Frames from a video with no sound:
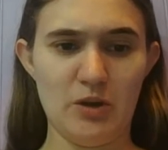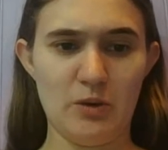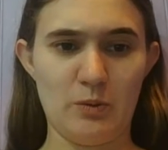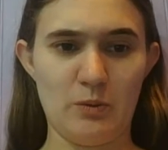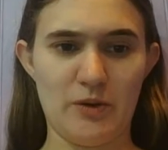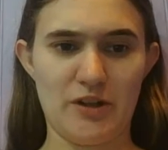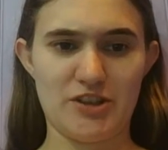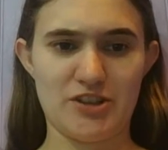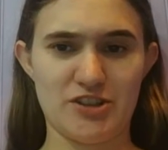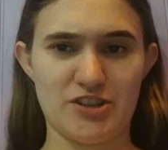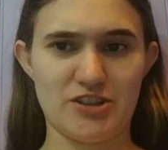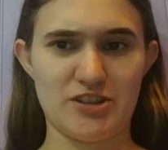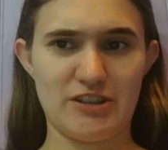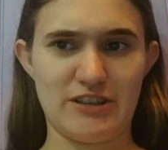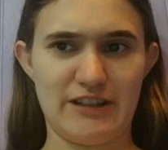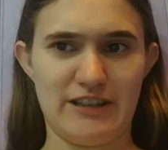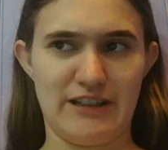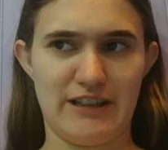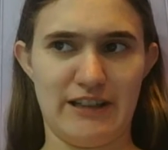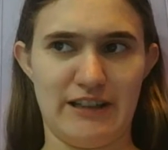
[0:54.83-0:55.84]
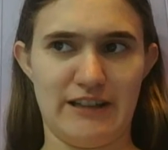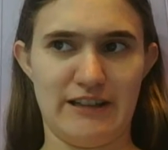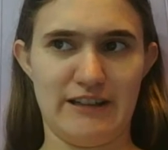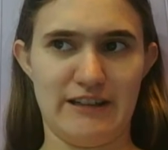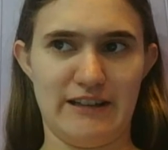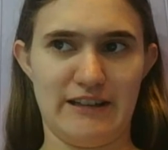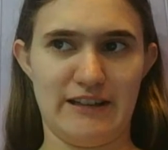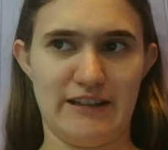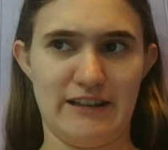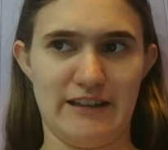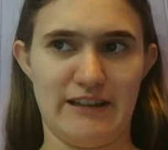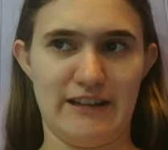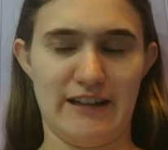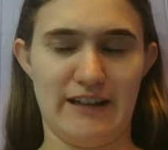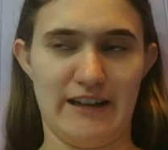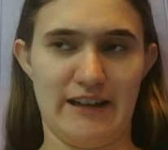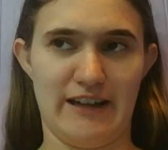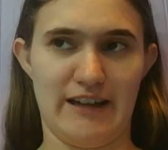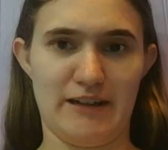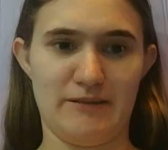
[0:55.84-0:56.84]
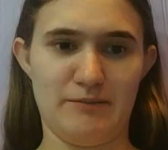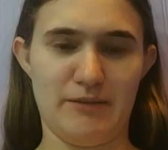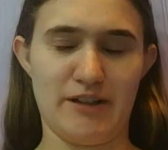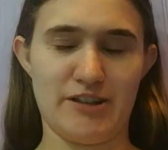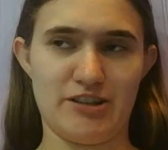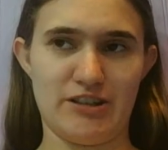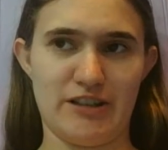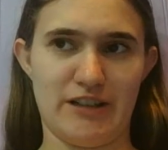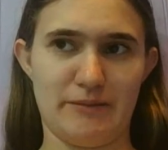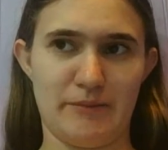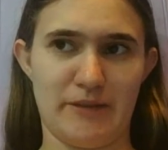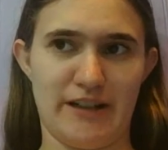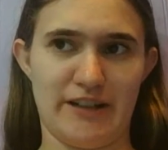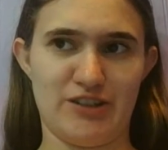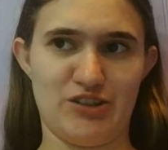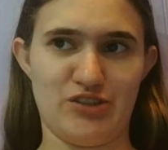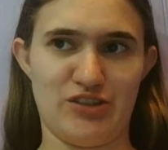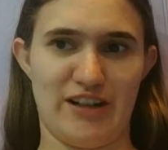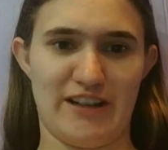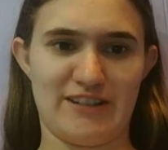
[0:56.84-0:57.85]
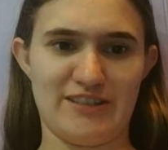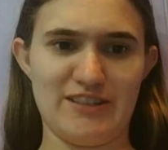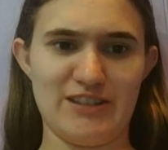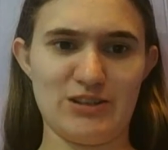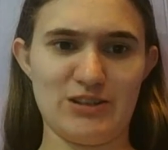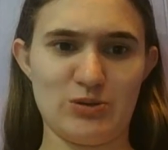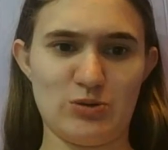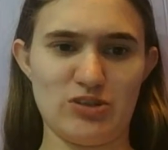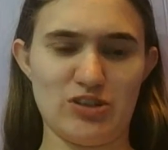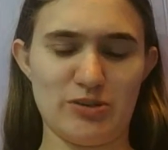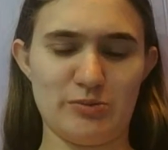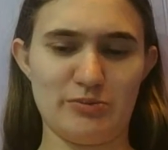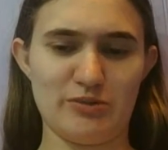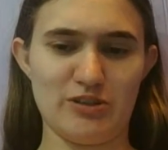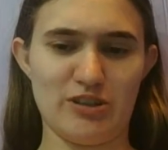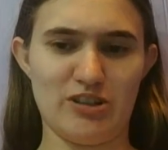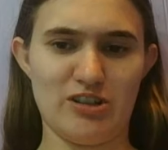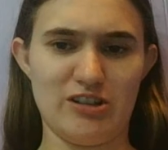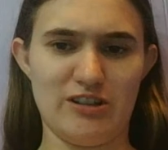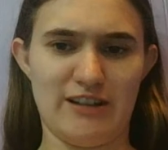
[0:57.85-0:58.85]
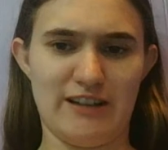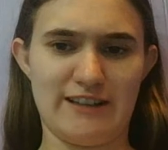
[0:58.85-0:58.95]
Which I mentioned on my Dragon Discourse blog.